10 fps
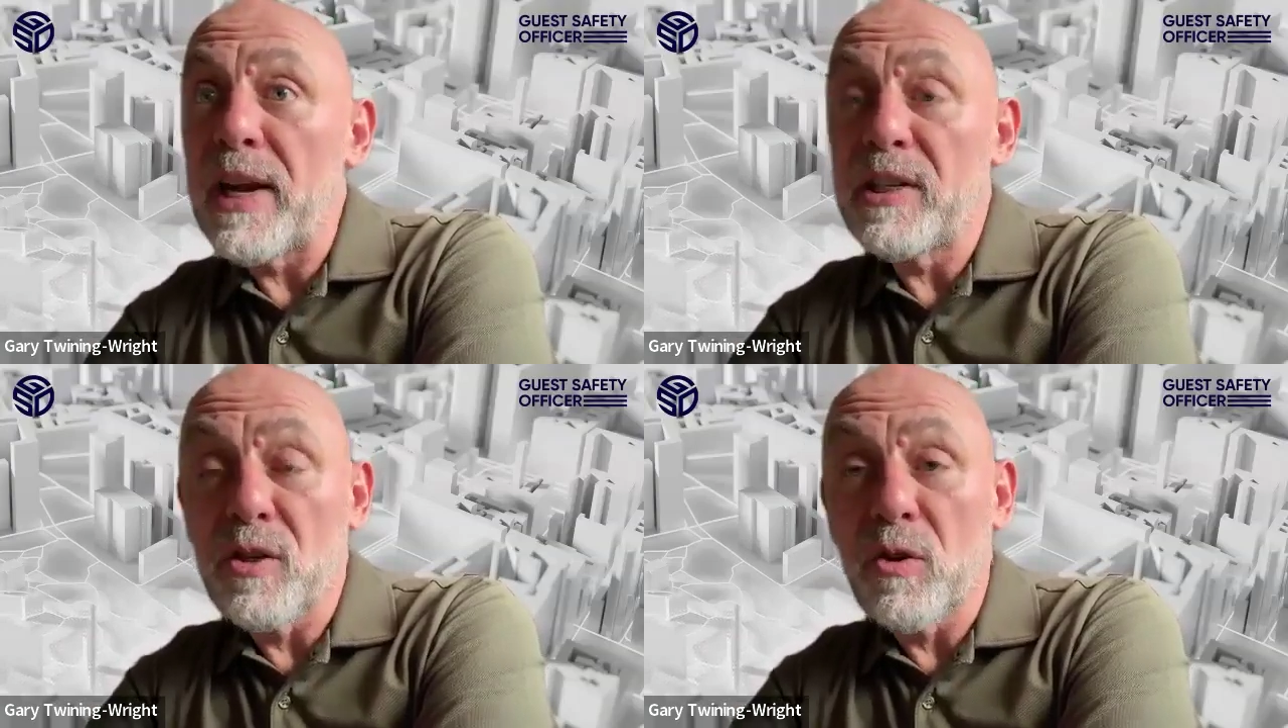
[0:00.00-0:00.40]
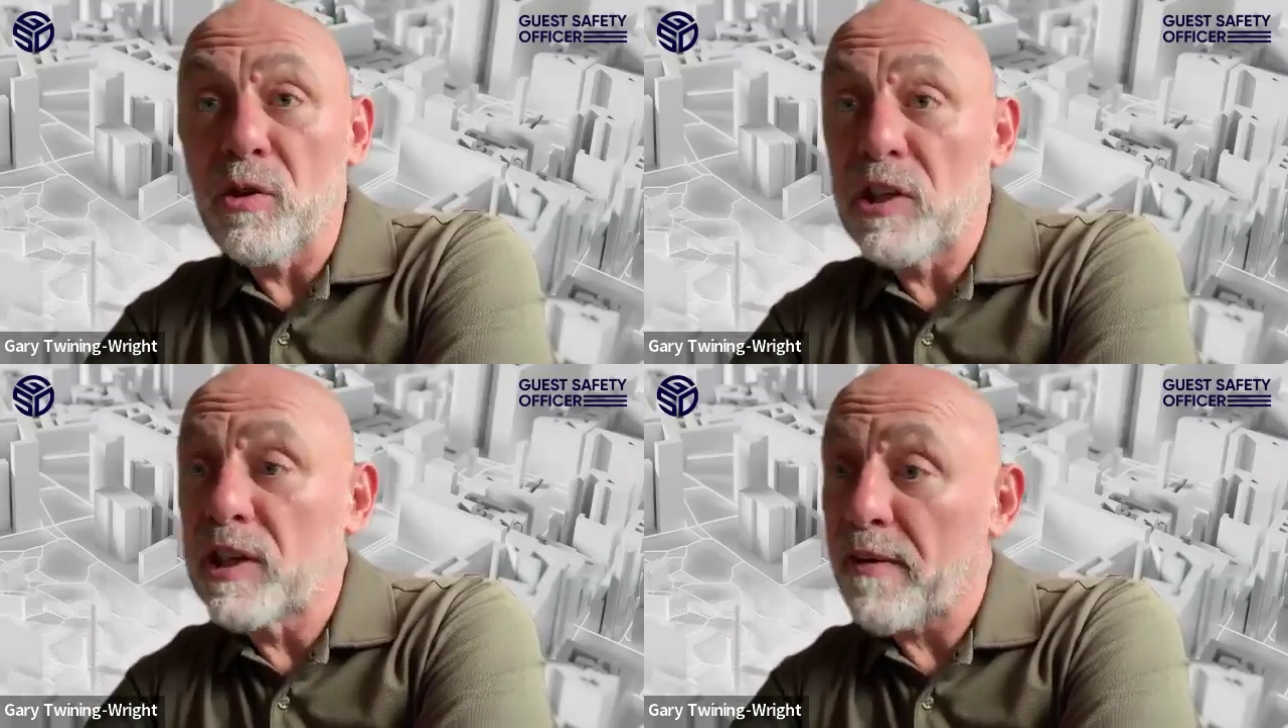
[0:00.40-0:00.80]
It's
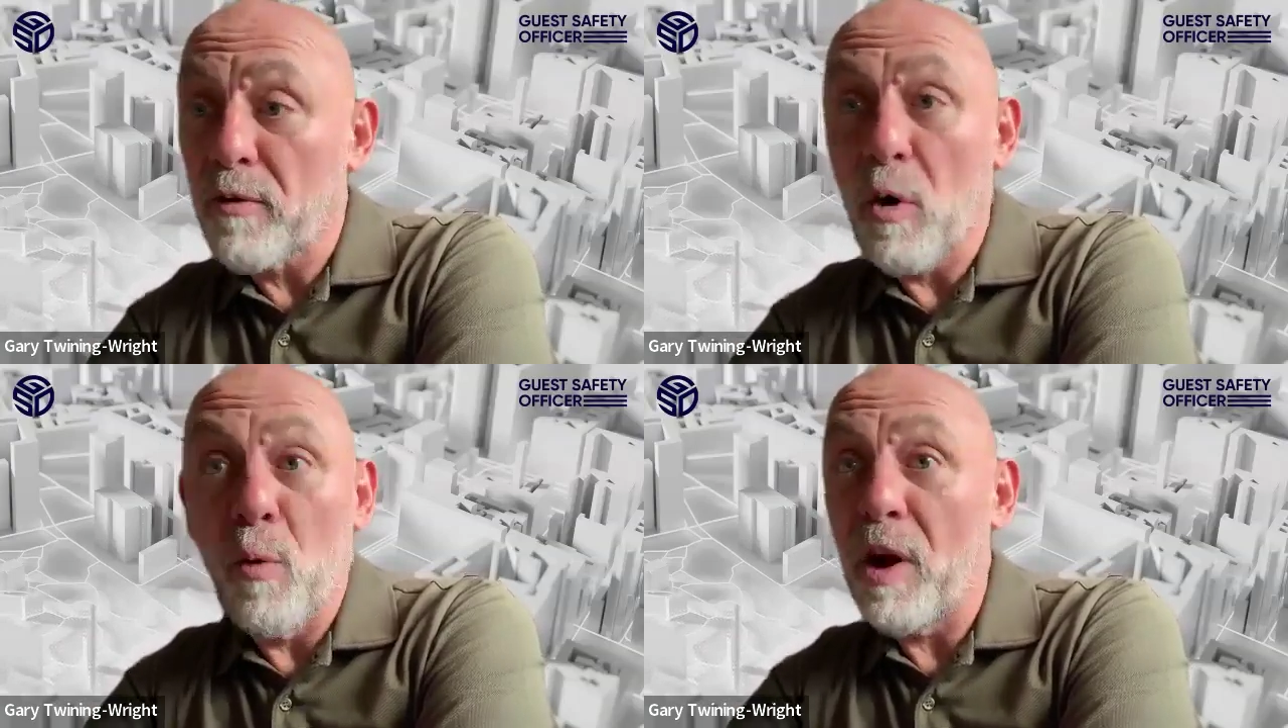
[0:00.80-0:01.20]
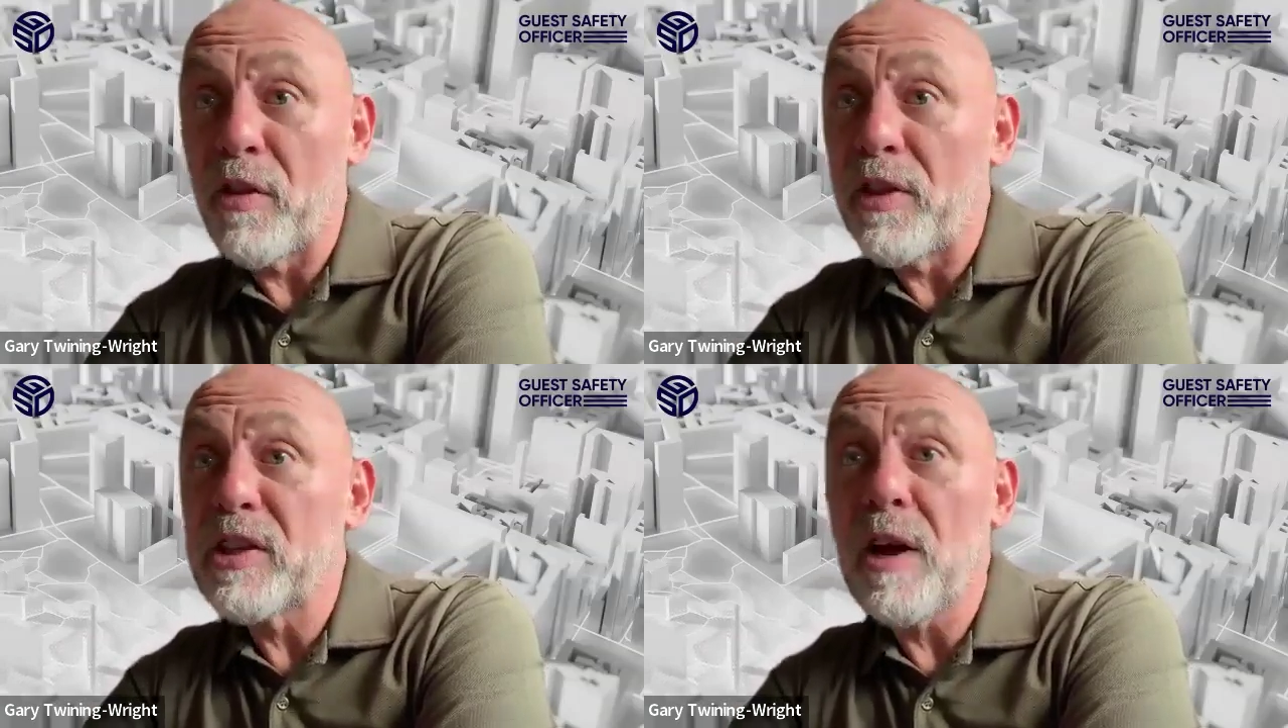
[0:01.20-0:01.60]
gone to DEFCON
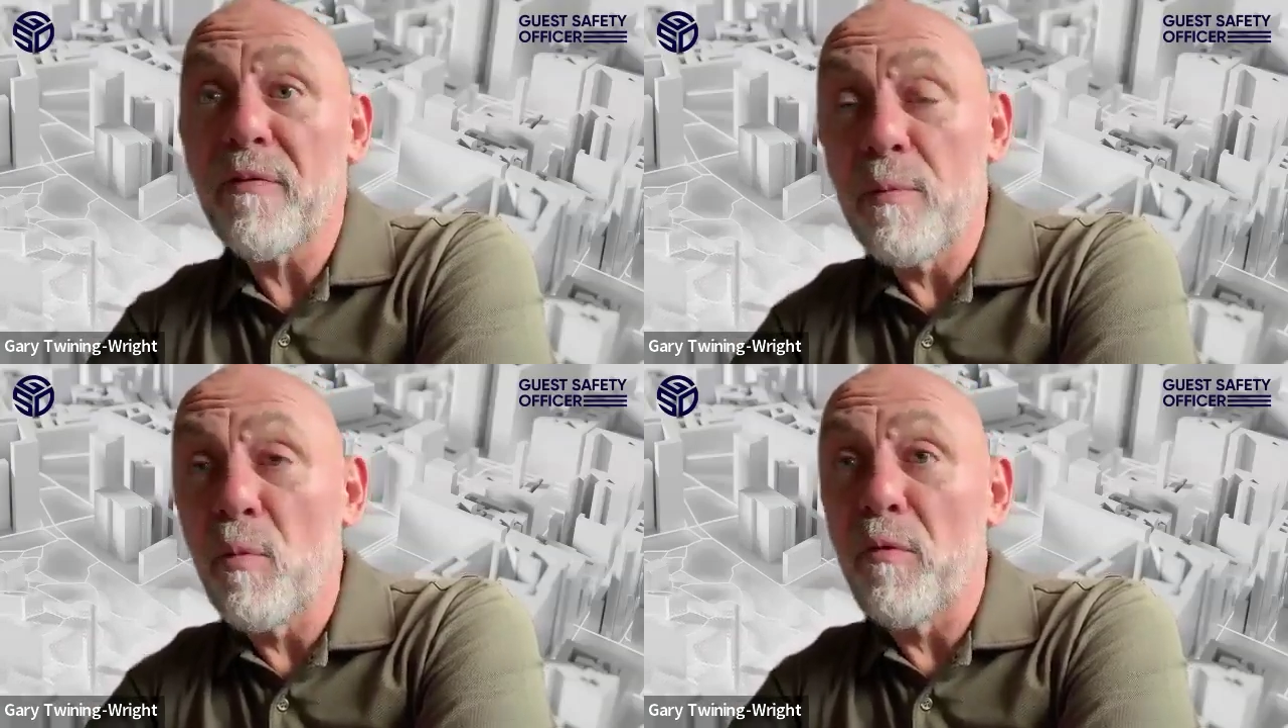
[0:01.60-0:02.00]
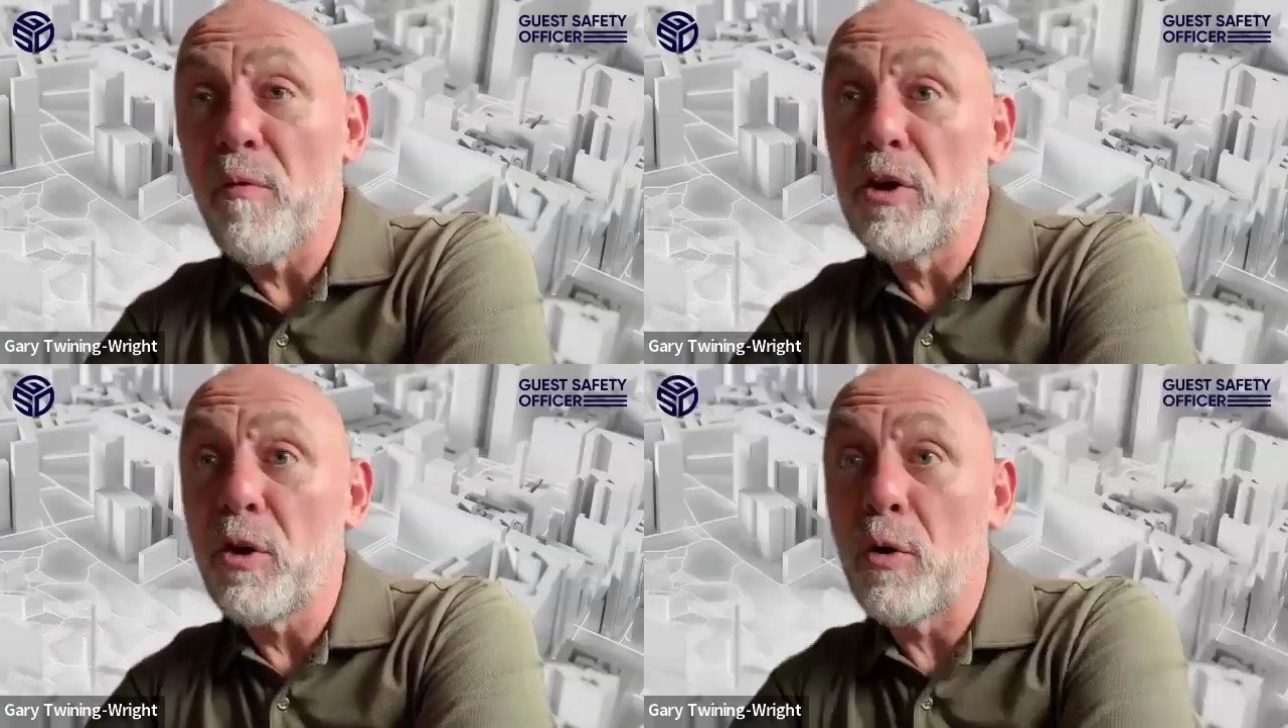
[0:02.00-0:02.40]
1. There's nothing more
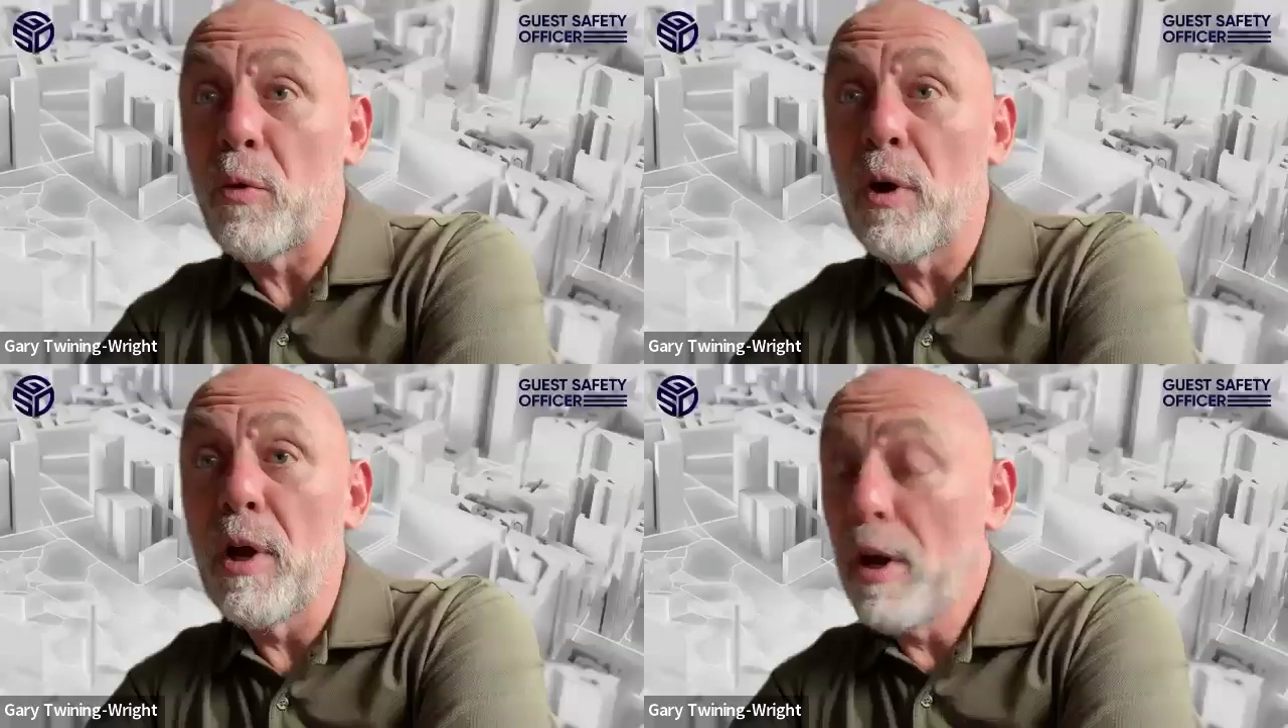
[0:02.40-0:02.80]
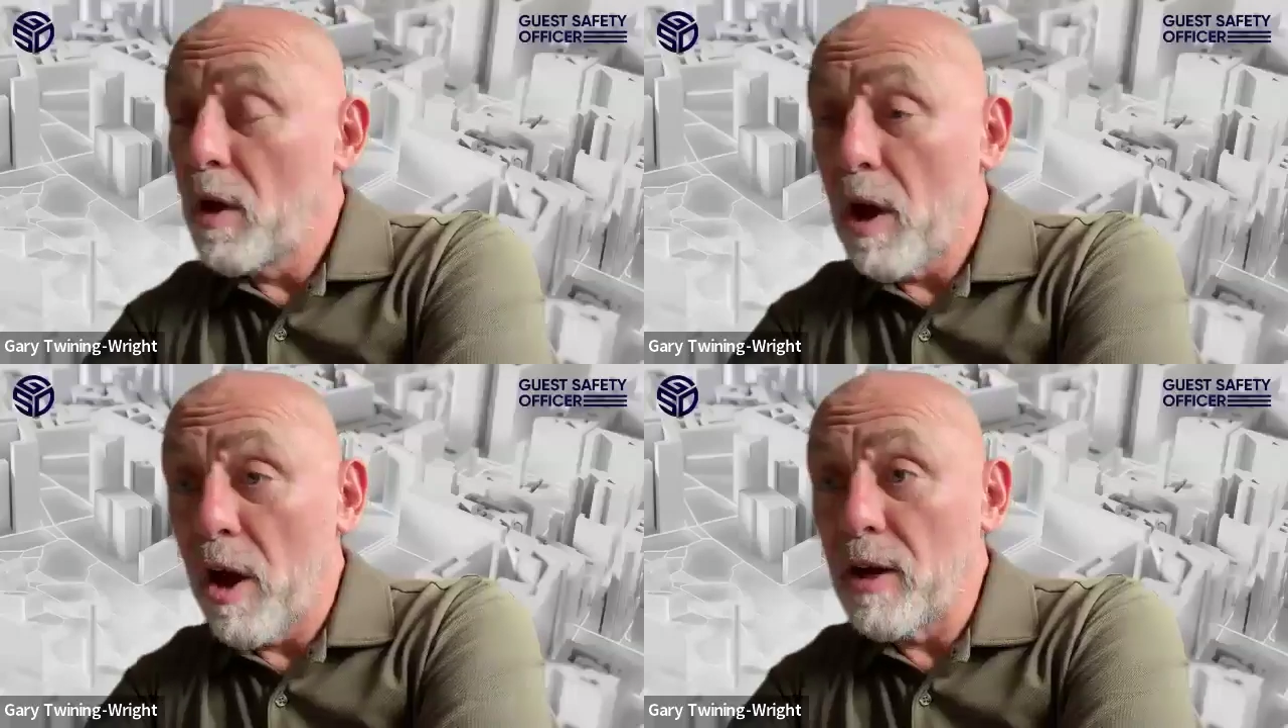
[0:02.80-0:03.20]
for you to
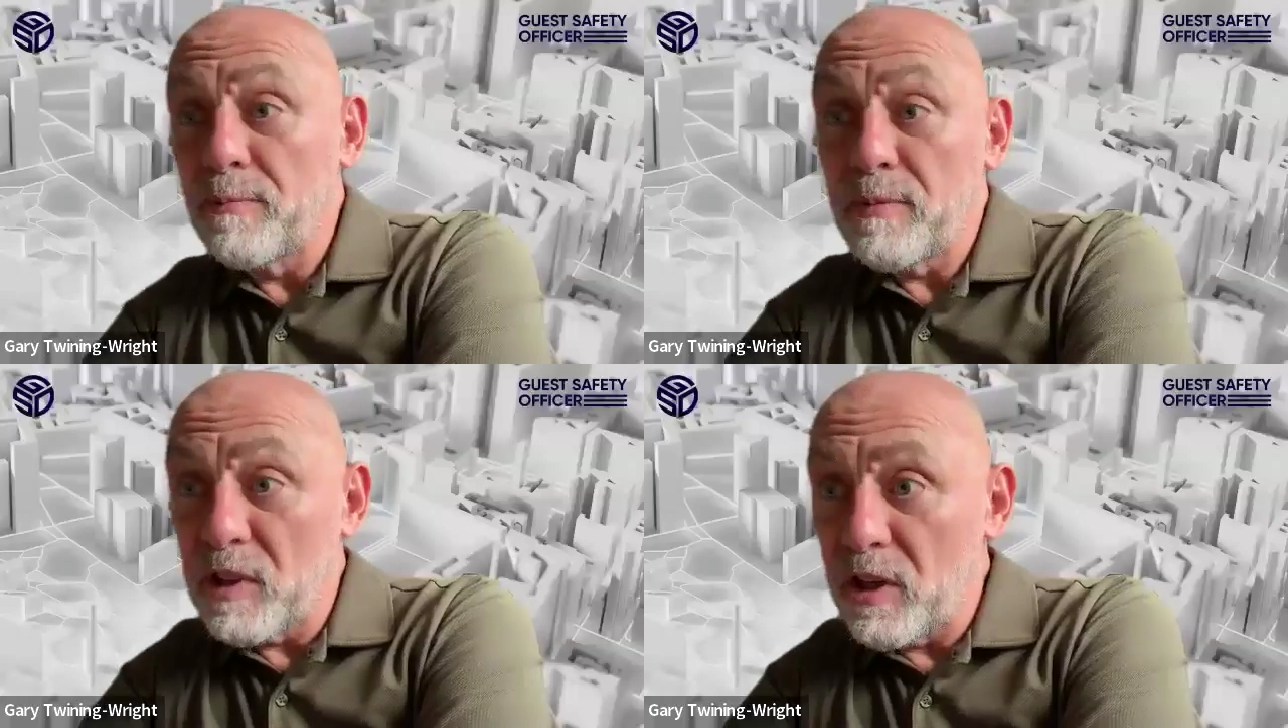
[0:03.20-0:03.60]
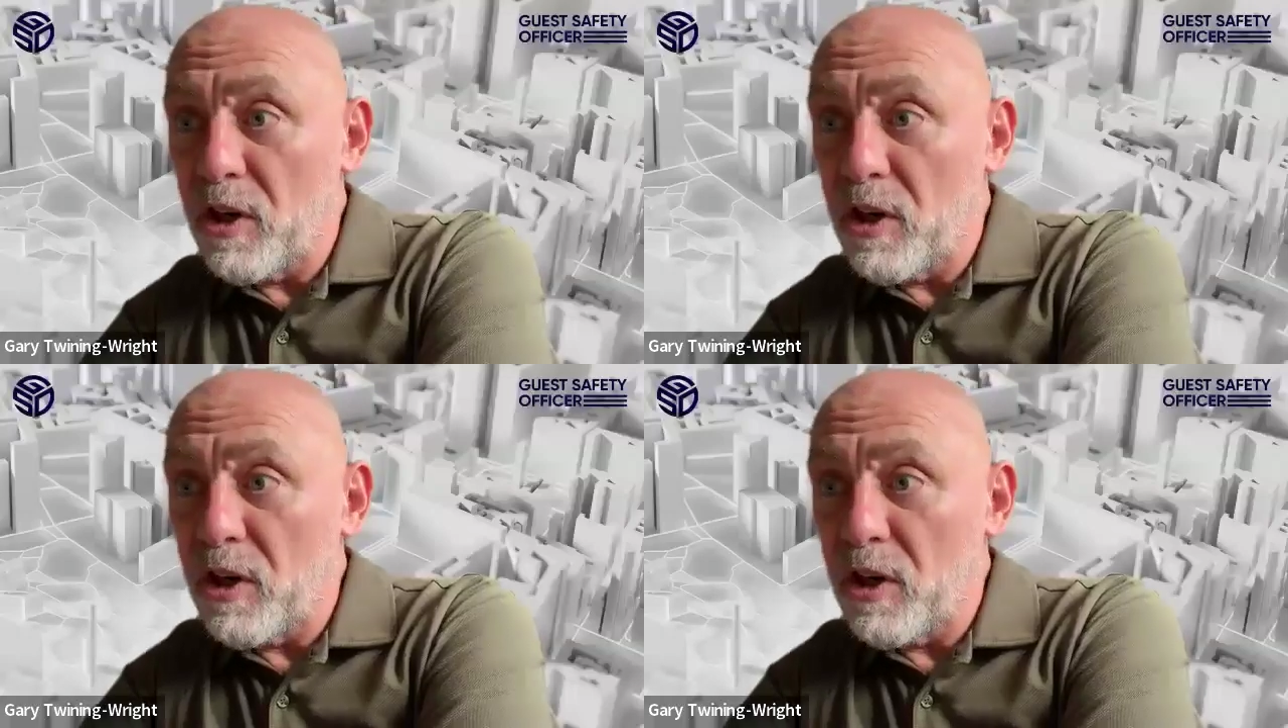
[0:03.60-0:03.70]
do.